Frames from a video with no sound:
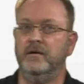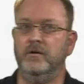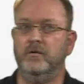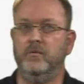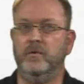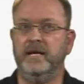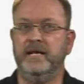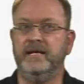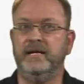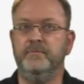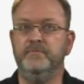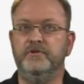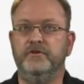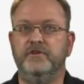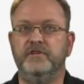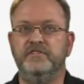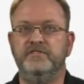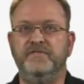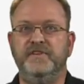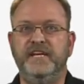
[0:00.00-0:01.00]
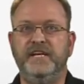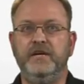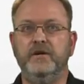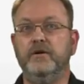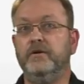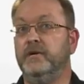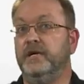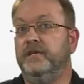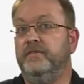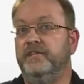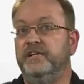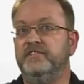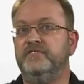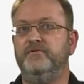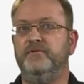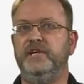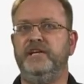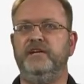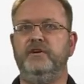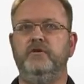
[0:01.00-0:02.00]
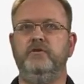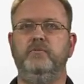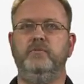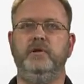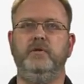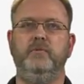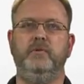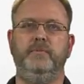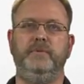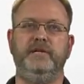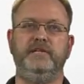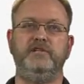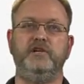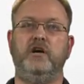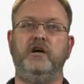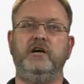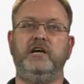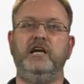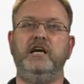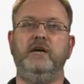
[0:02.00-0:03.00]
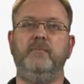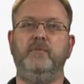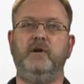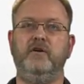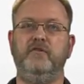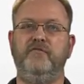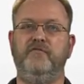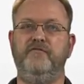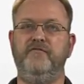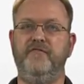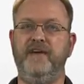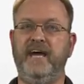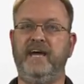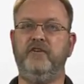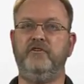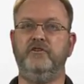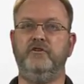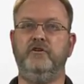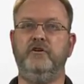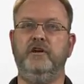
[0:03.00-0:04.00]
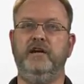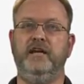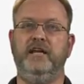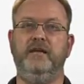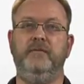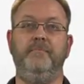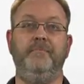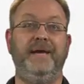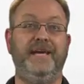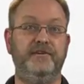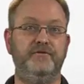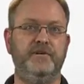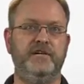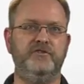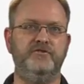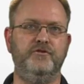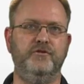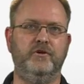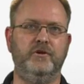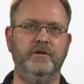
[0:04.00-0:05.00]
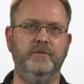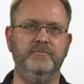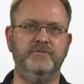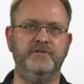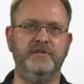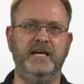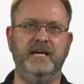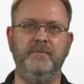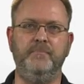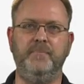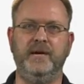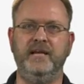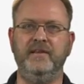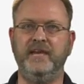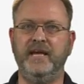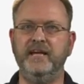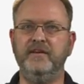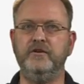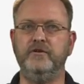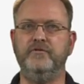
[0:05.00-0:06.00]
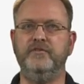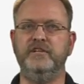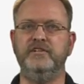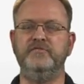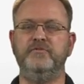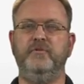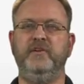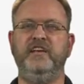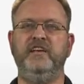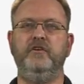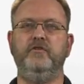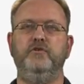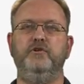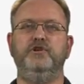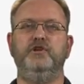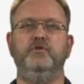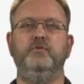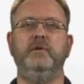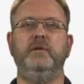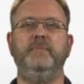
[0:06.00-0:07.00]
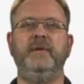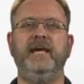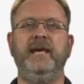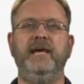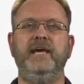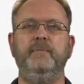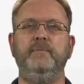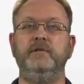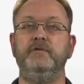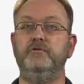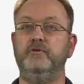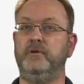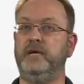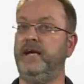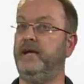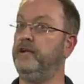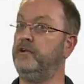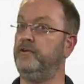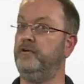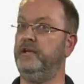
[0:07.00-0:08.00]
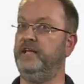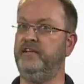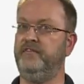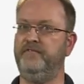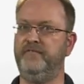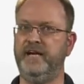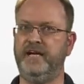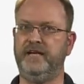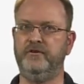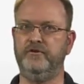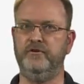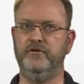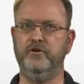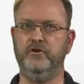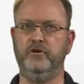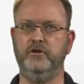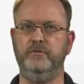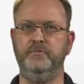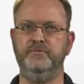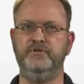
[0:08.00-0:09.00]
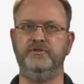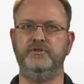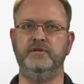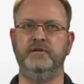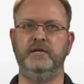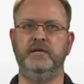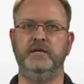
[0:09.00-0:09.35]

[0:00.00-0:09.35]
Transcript: Welcome to this video. In this video, we will be talking about vector and matrix norms. And by the end of this video, you will be able to calculate vector norms.